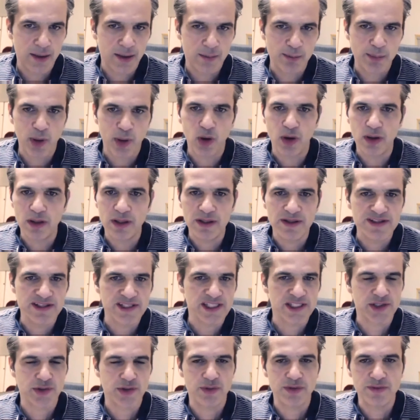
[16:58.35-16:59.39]
poll the
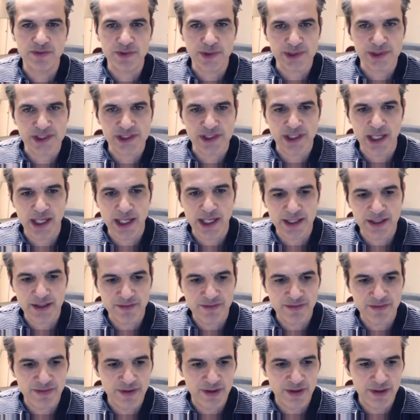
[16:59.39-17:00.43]
server side
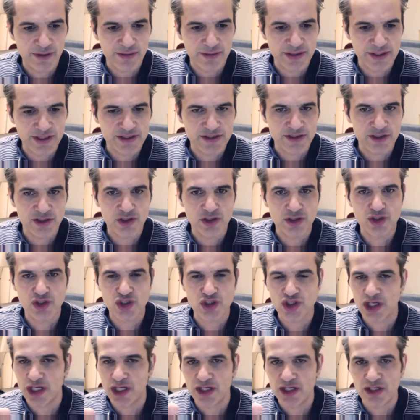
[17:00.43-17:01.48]
if there is a
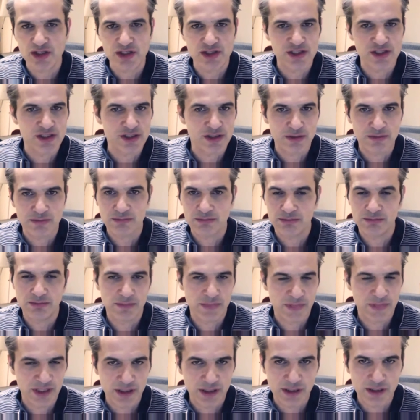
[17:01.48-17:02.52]
change
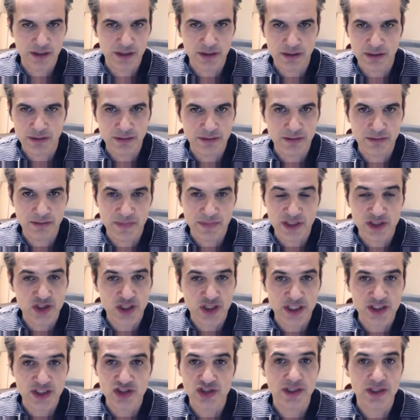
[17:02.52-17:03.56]
in a
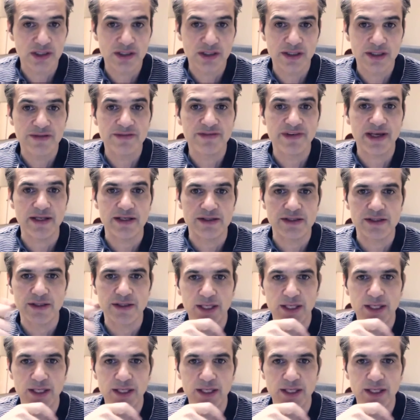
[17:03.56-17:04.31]
changing event.